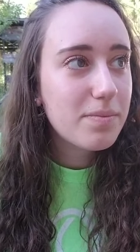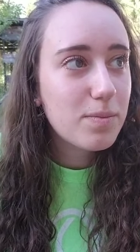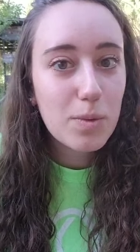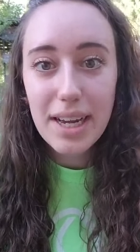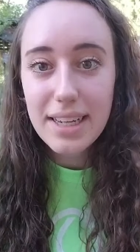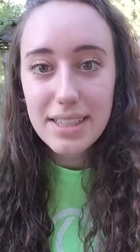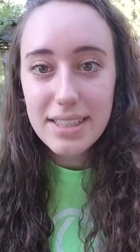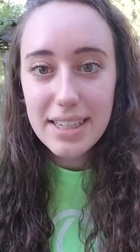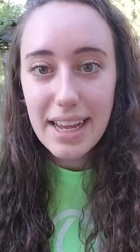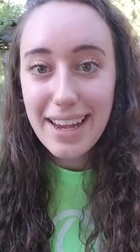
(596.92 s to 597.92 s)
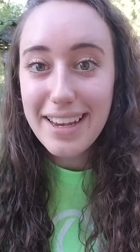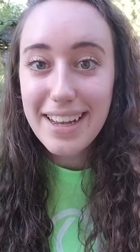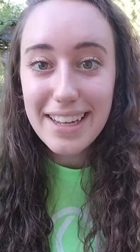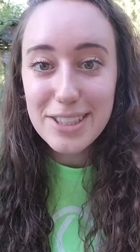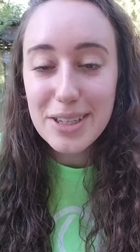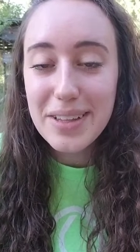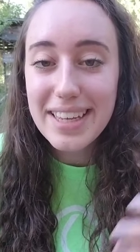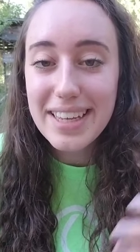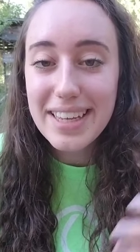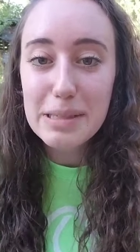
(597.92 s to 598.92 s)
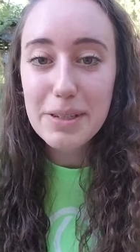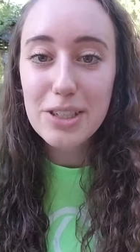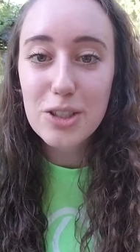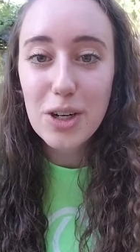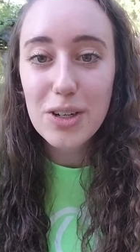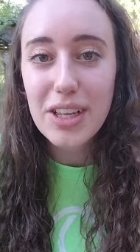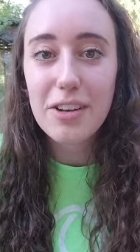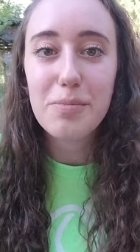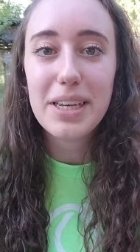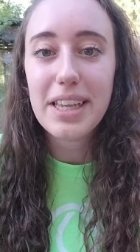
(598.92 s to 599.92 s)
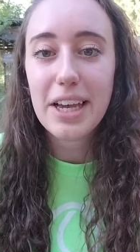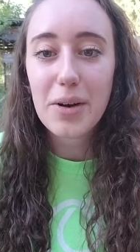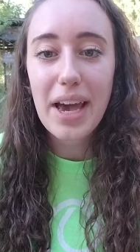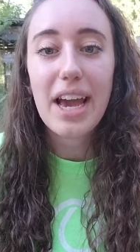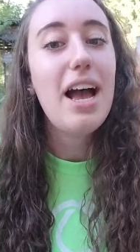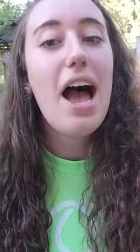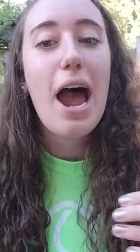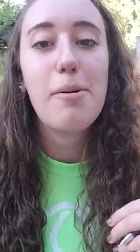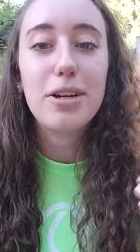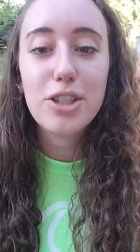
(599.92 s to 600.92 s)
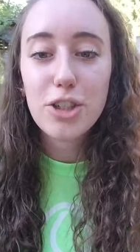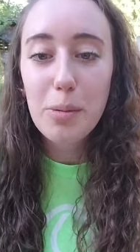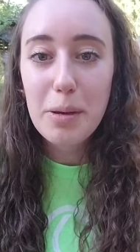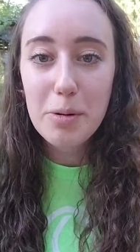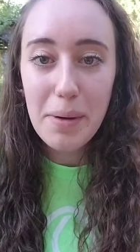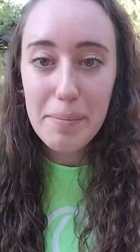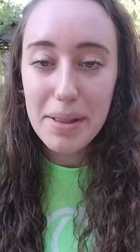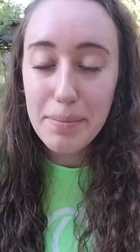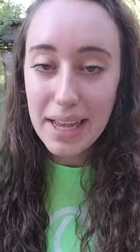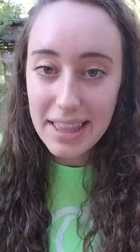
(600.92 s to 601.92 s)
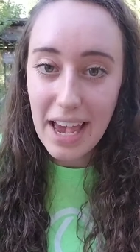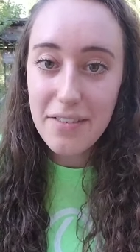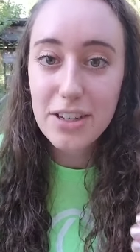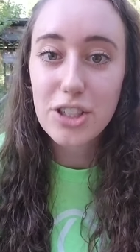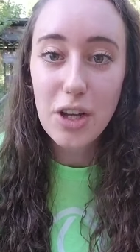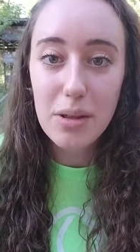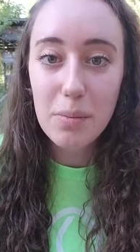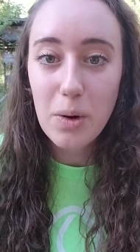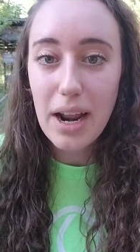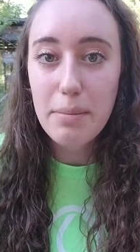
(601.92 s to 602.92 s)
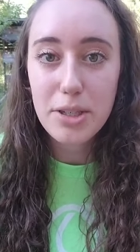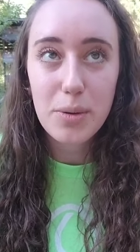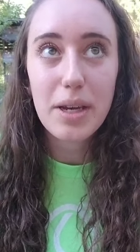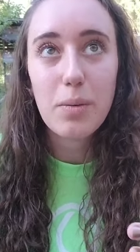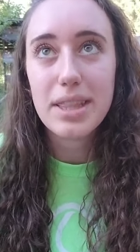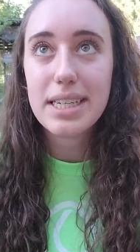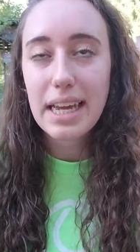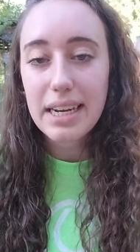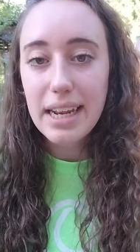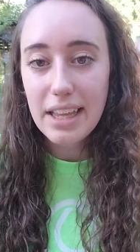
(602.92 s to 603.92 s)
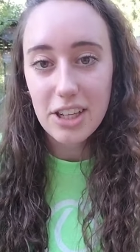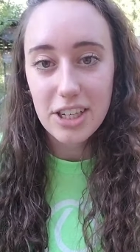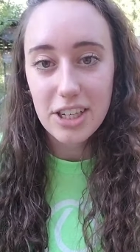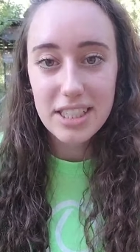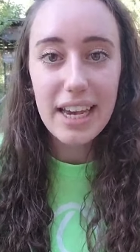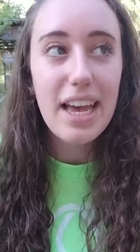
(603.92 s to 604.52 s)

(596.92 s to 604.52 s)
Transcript: what I did today. And so like that's been a struggle of being like, okay, I want to show people my life and show them what I'm doing and what the day-to-day looks like.